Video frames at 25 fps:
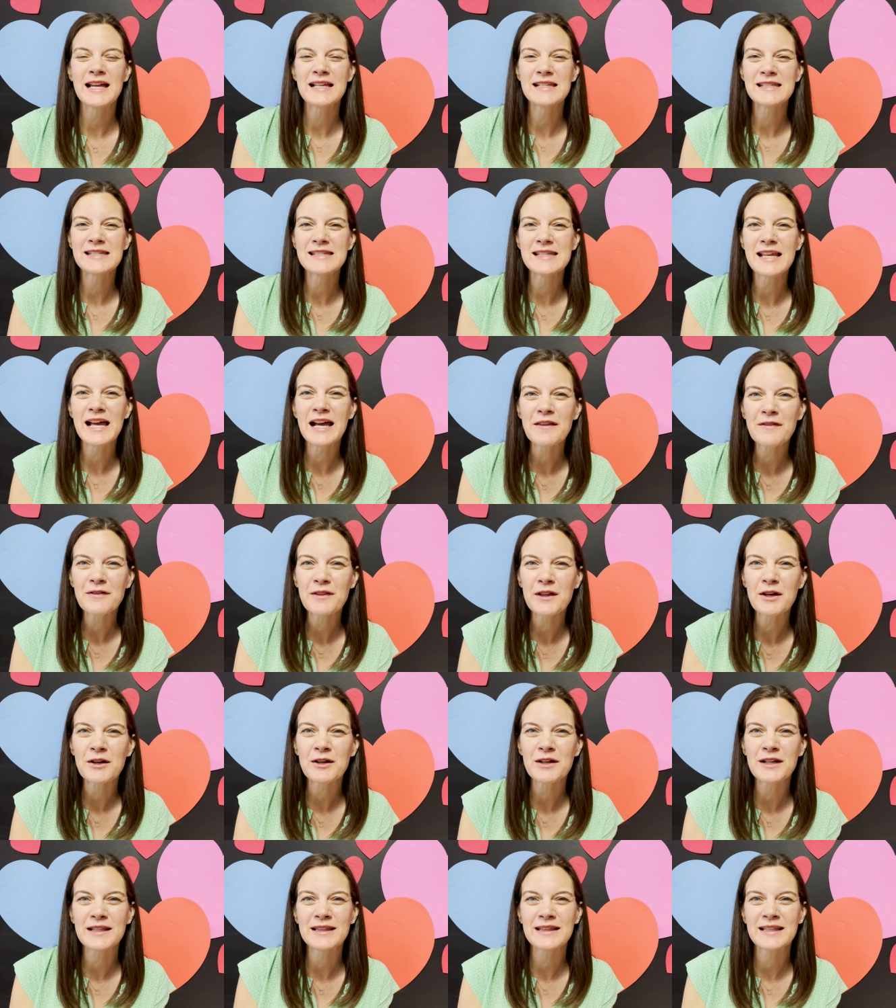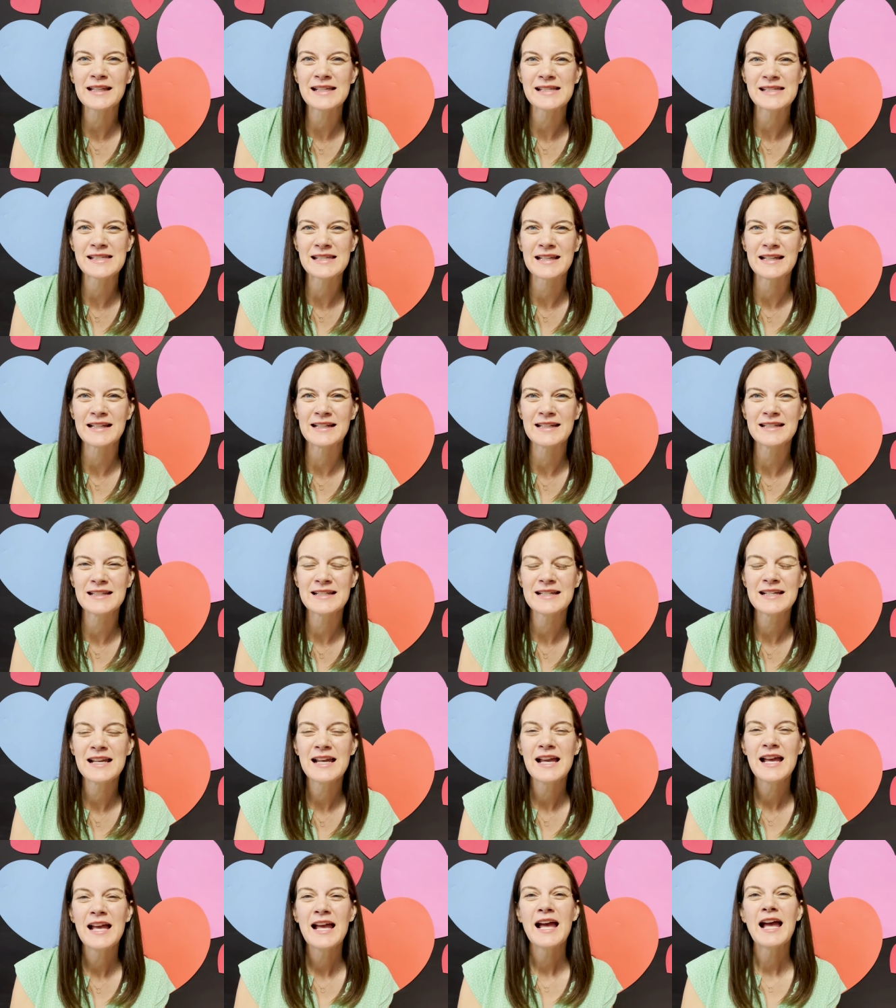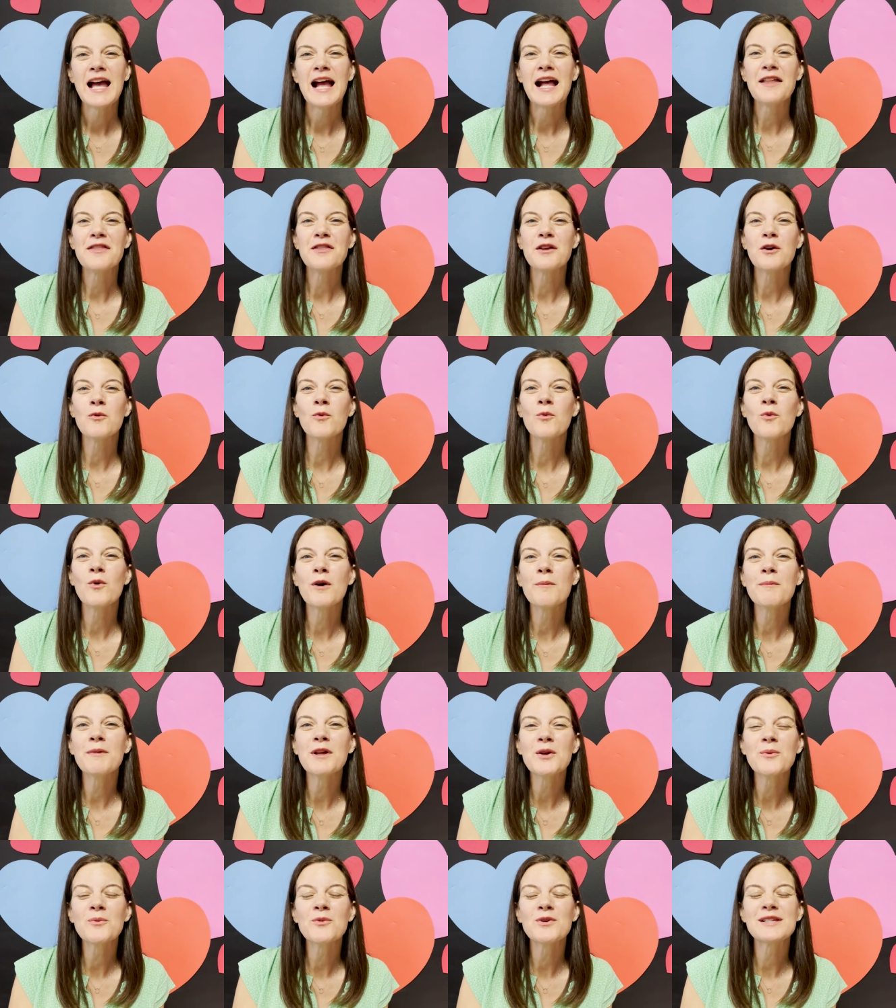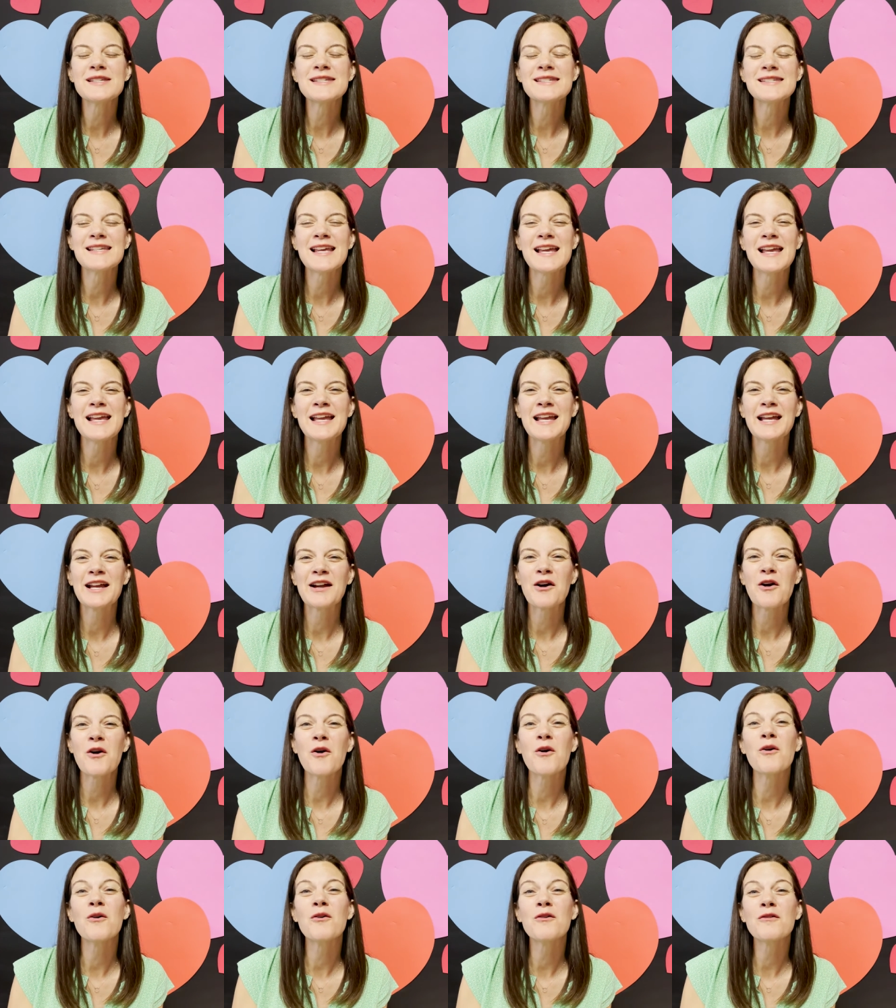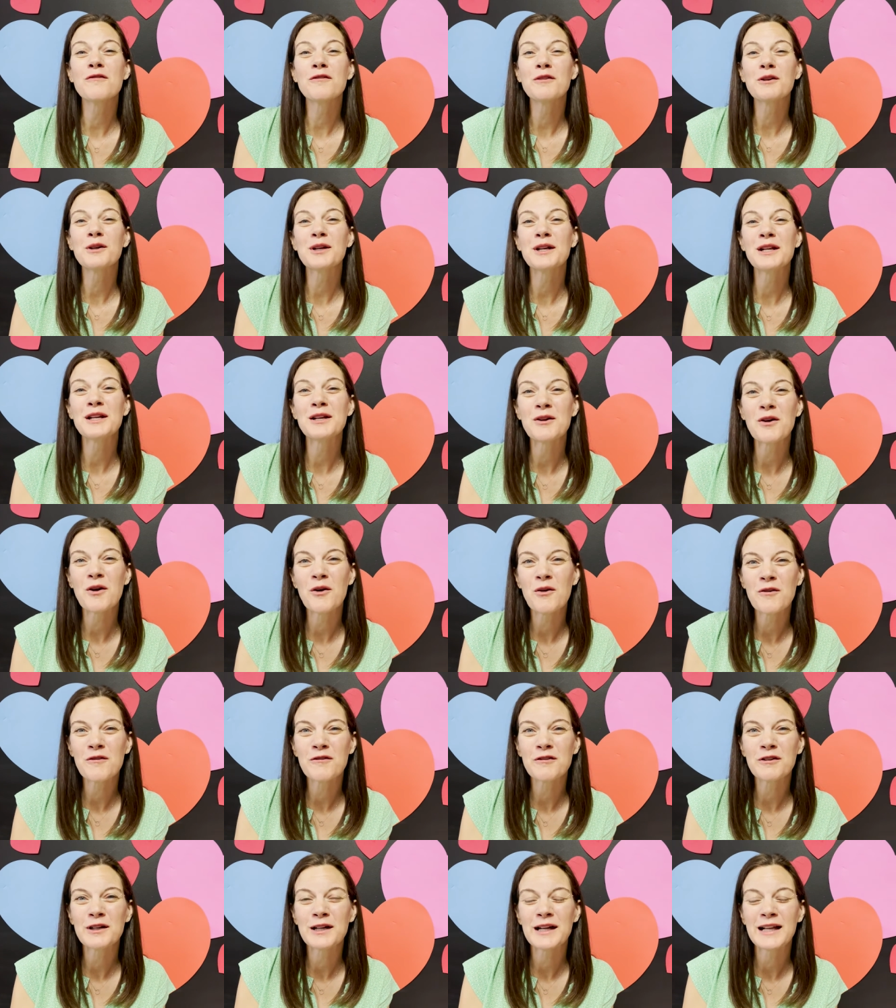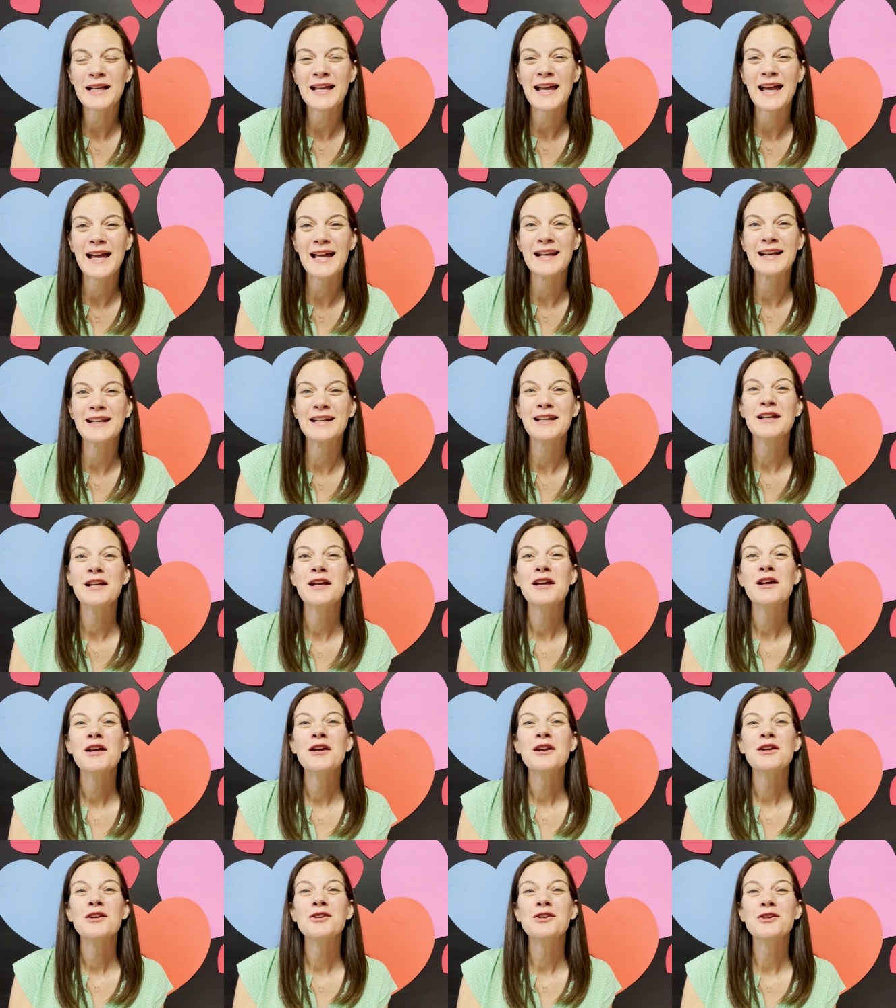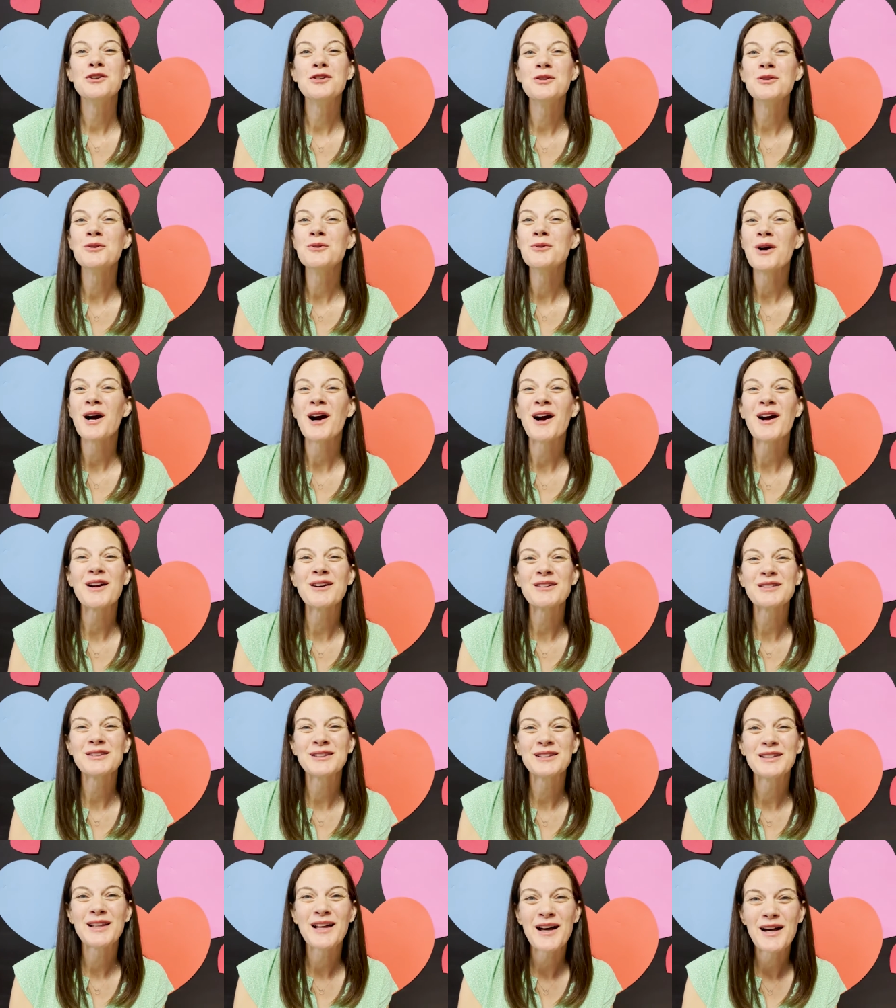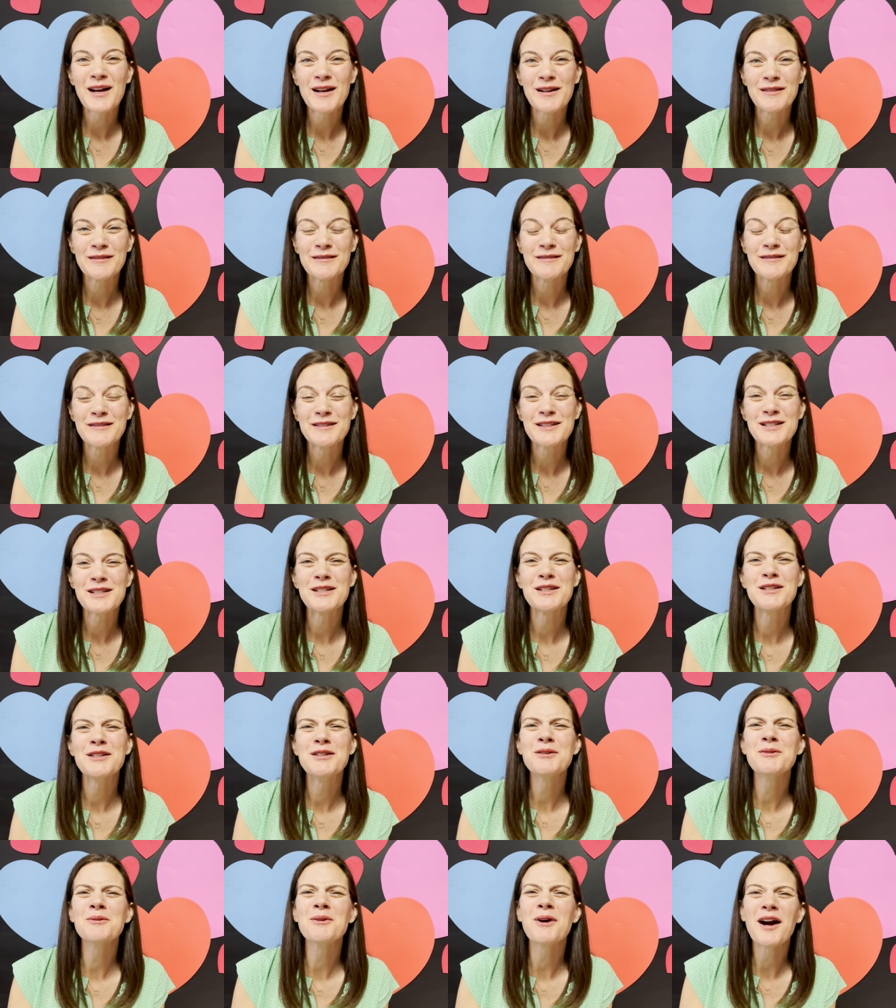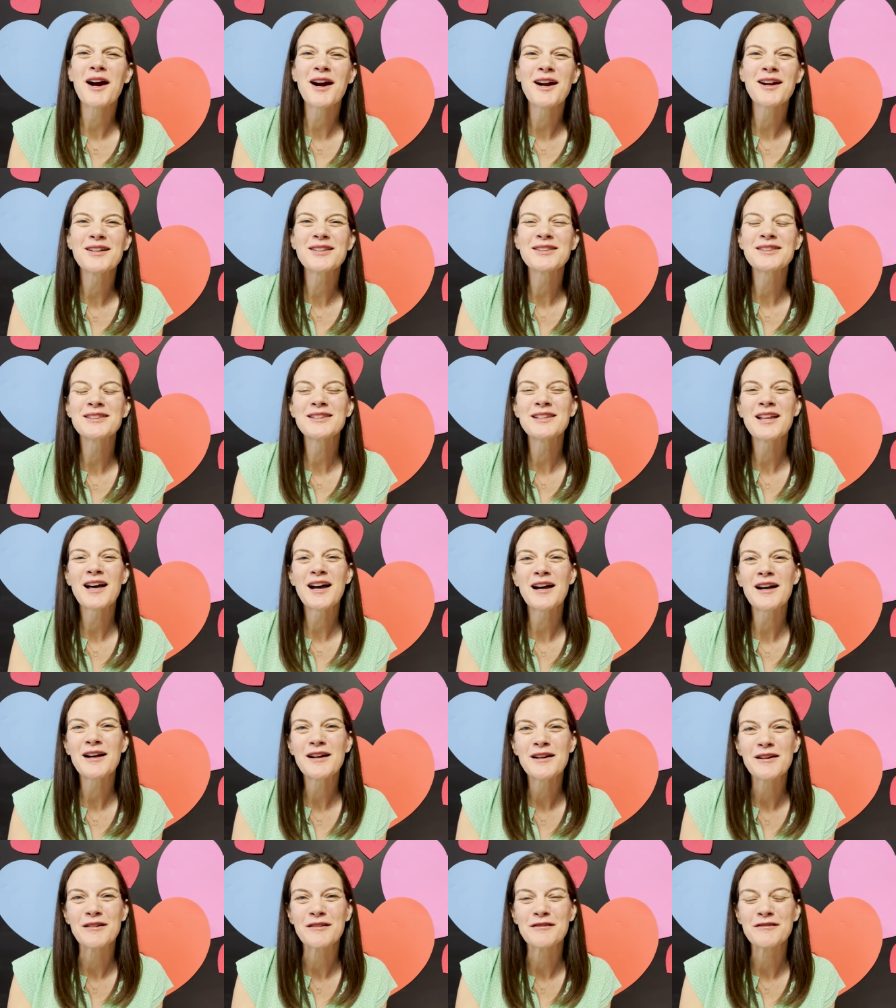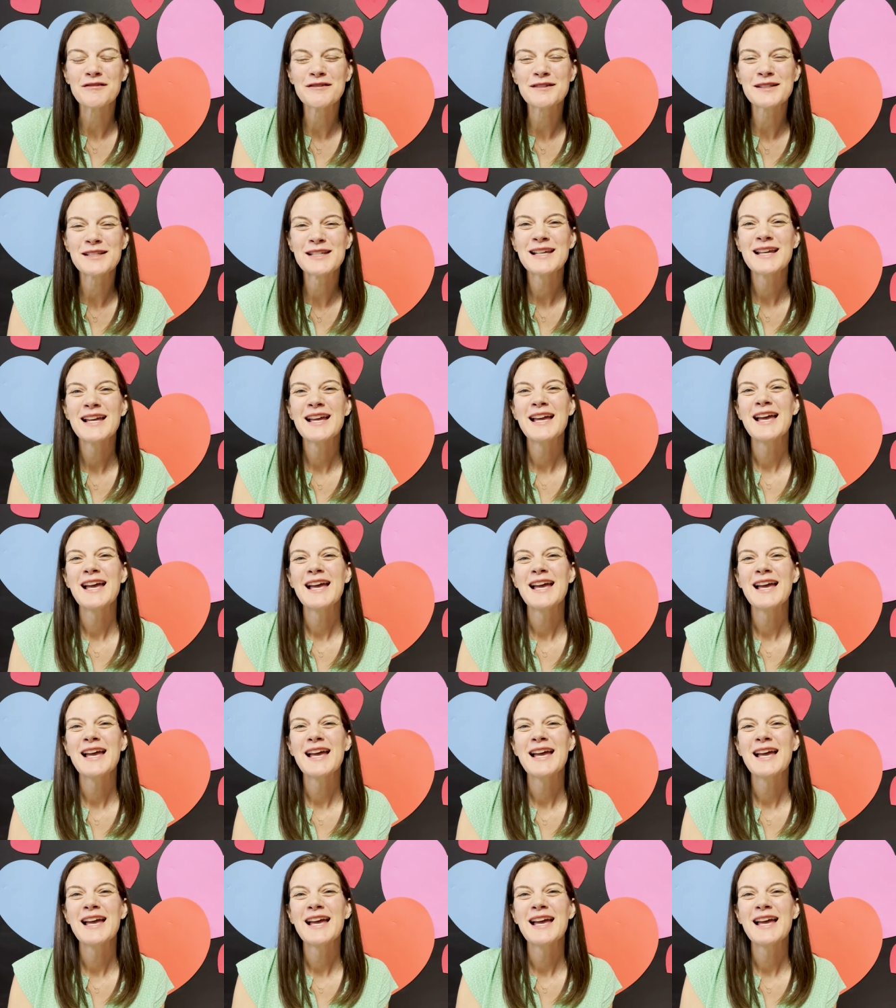I sat there and listened. And the woman was saying over and over again, "You are loved. You are loved."